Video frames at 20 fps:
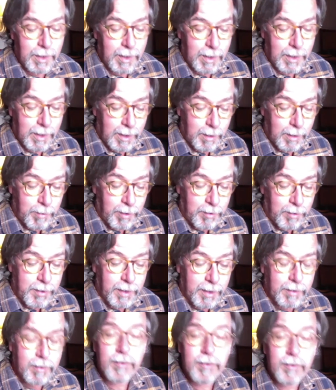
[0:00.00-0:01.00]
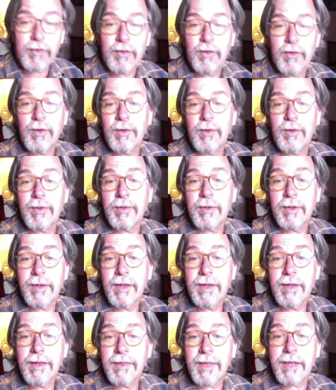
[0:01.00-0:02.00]
about that. So
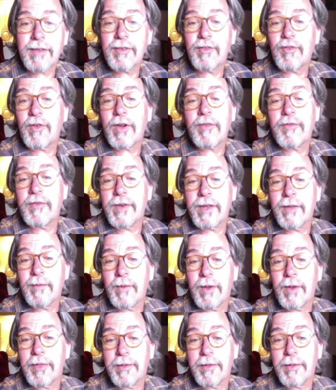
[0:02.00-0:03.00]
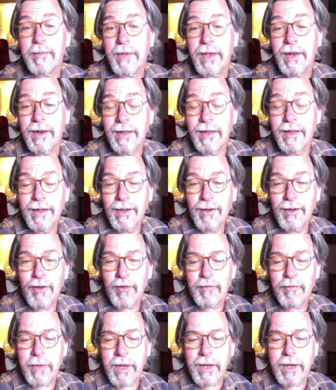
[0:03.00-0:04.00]
that's roughly what the Mill
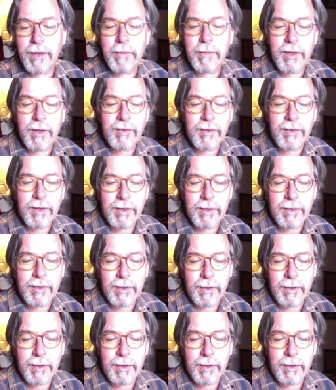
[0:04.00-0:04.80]
of Benholm is. And